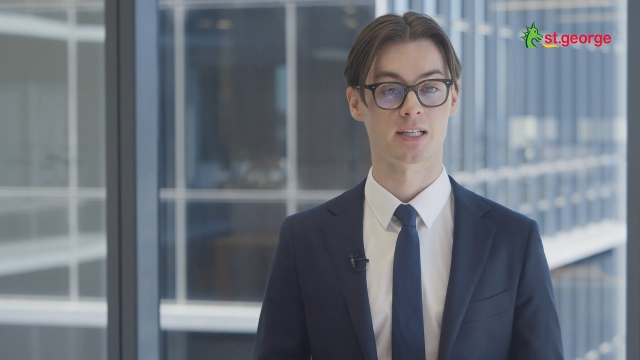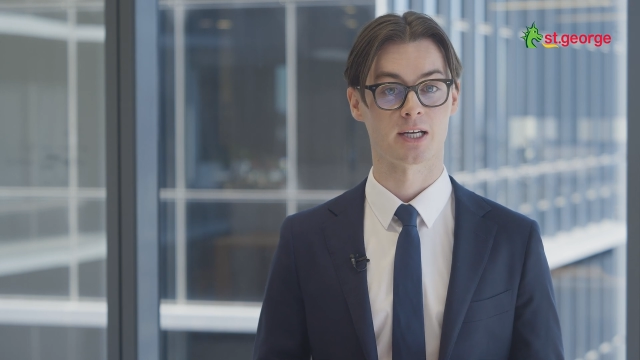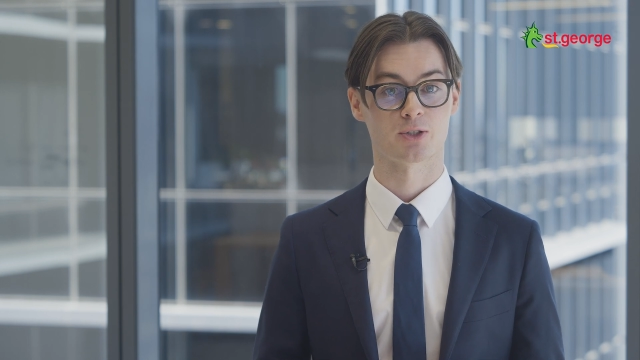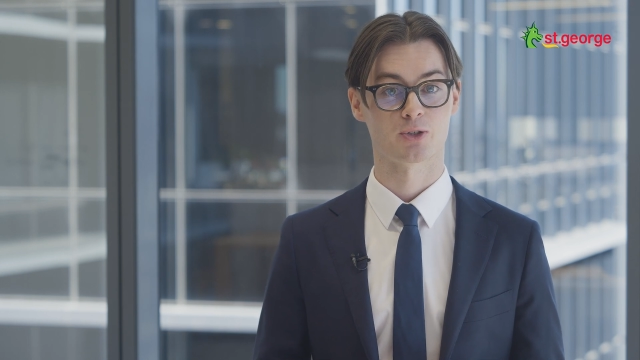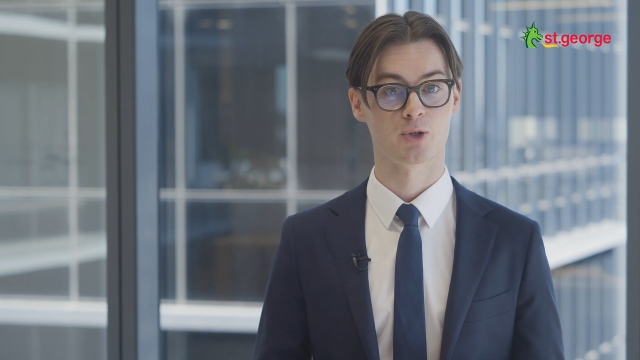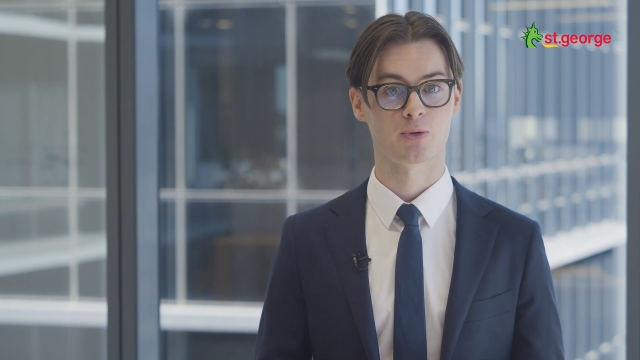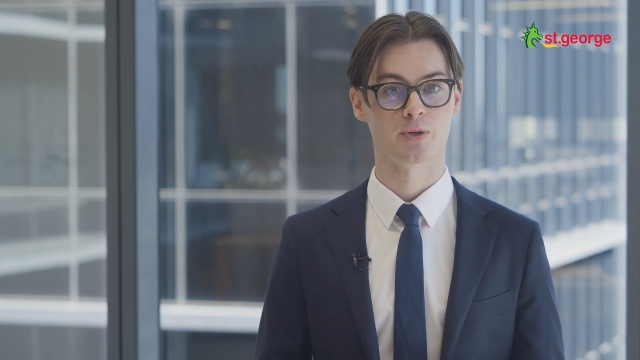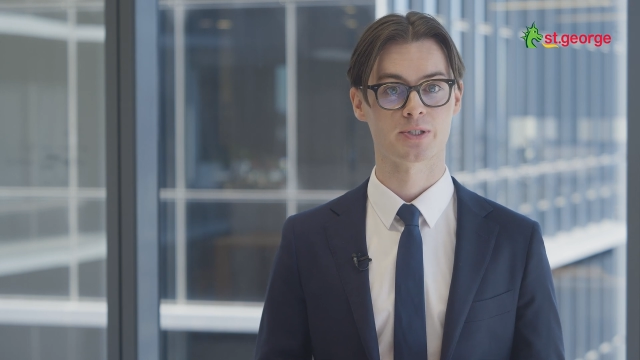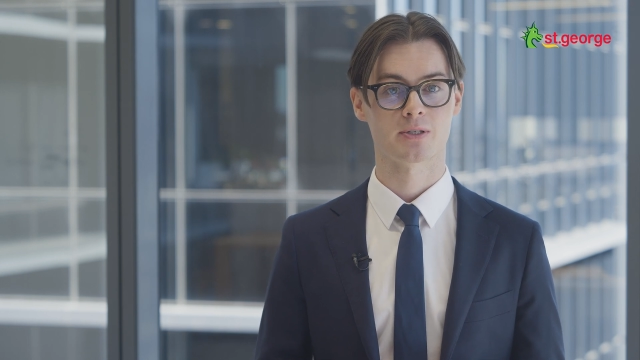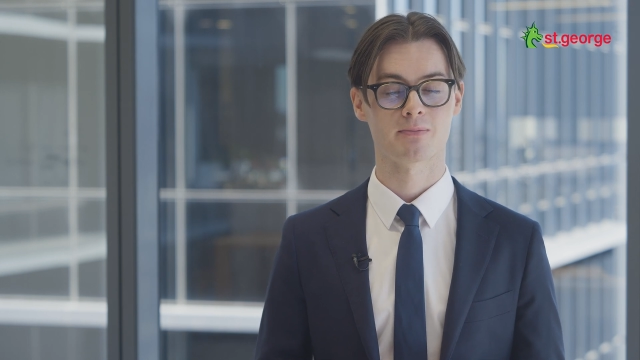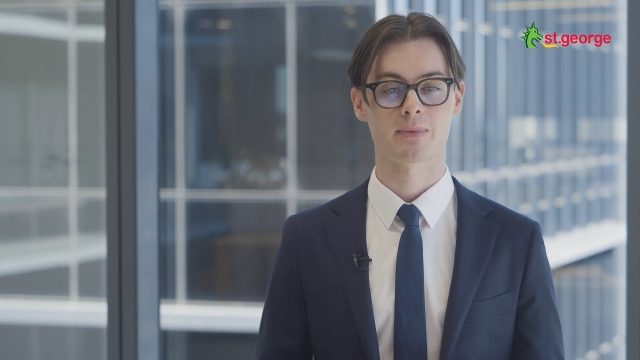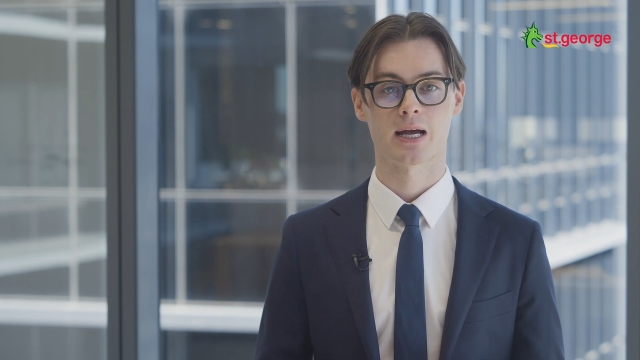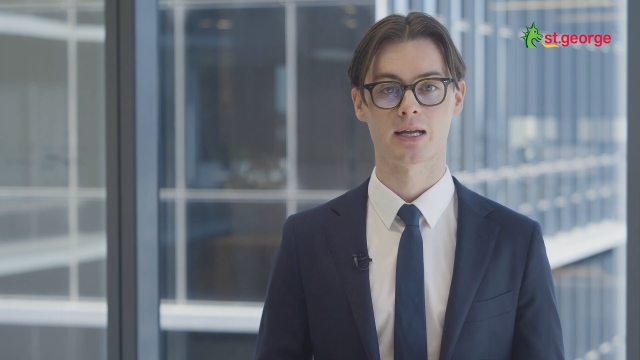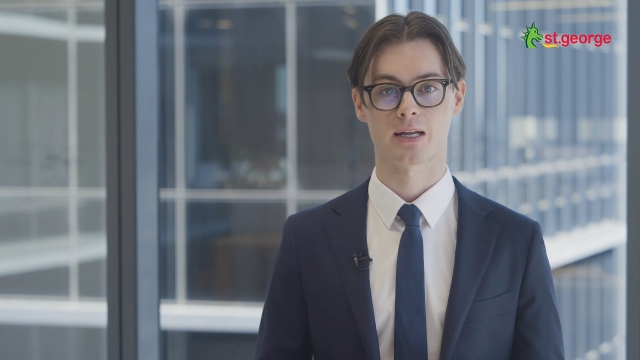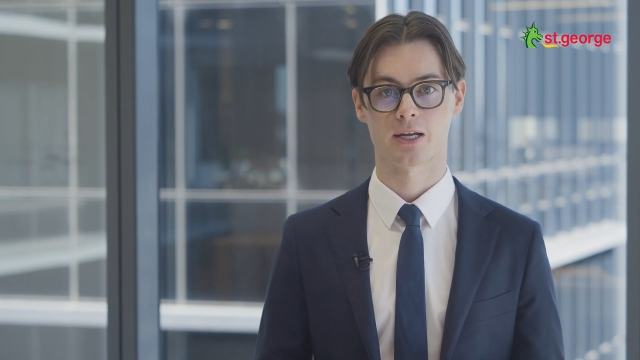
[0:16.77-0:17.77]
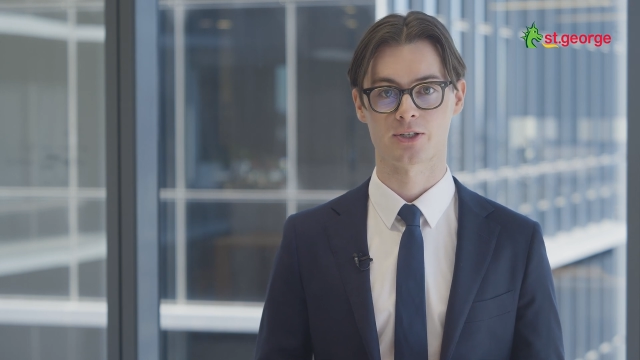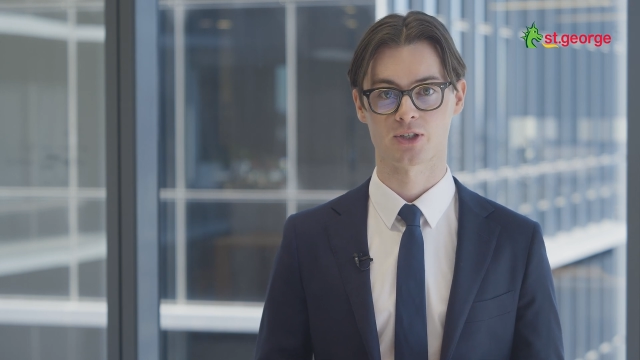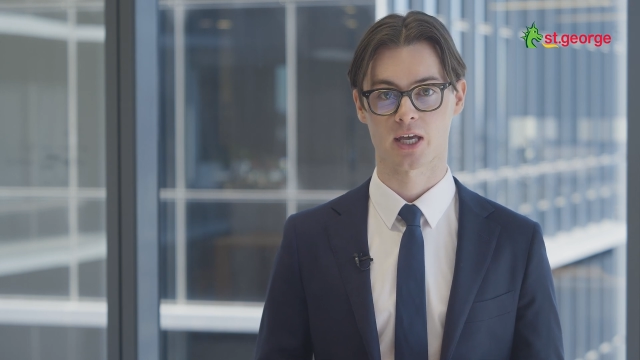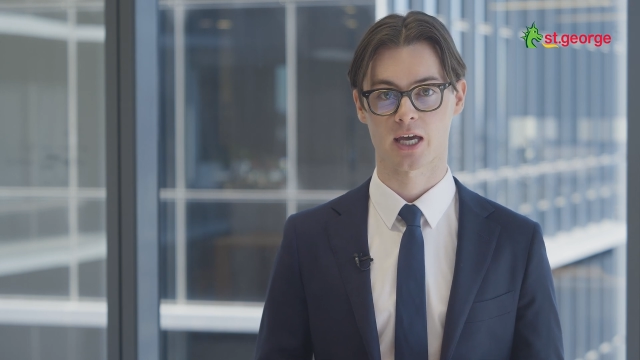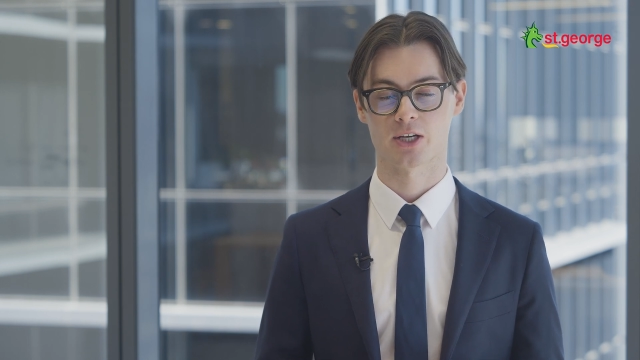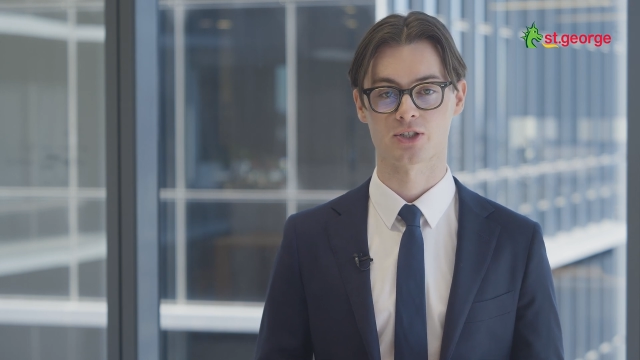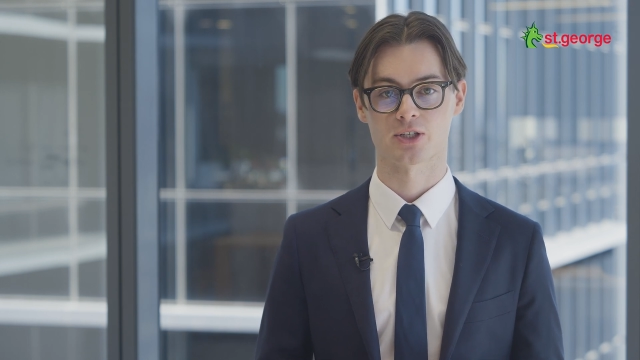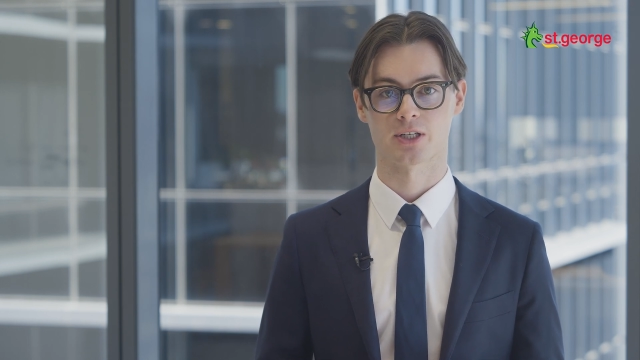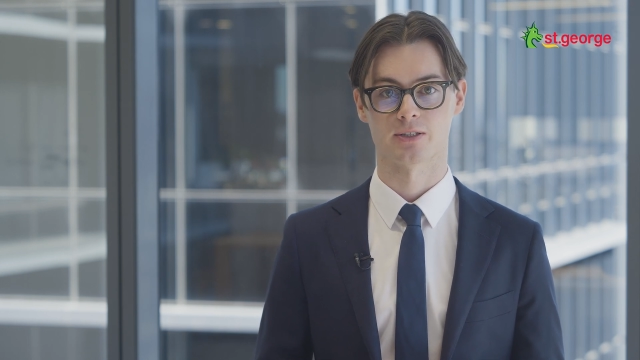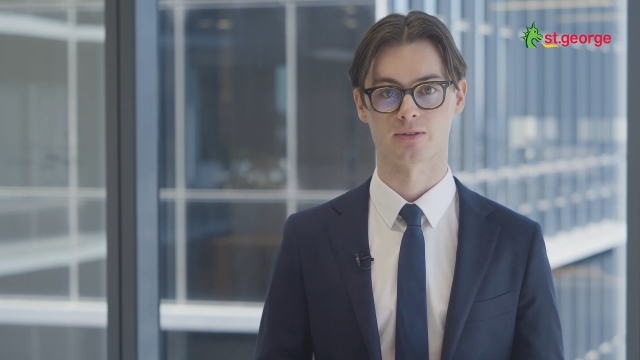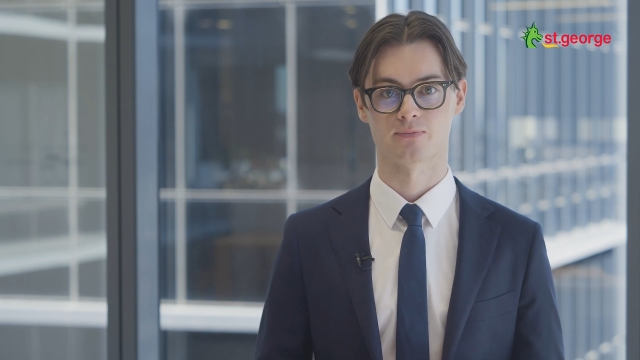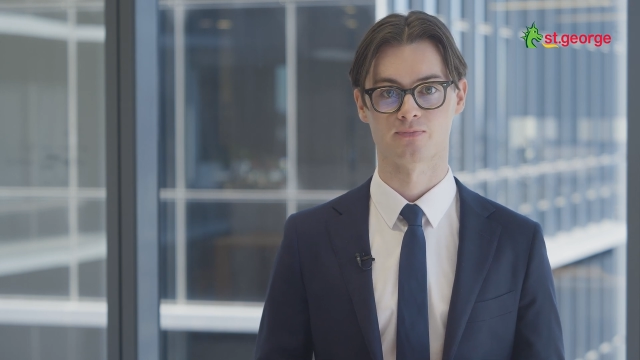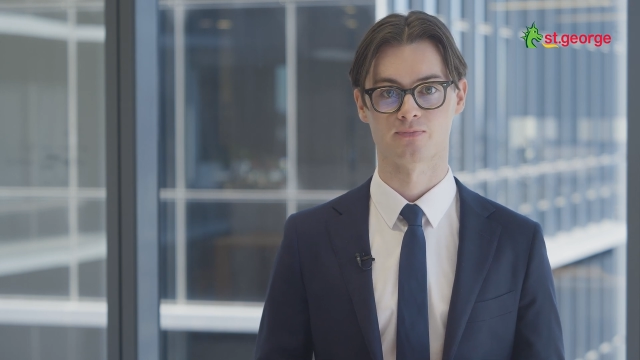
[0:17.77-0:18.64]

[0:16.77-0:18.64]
like tourism and education.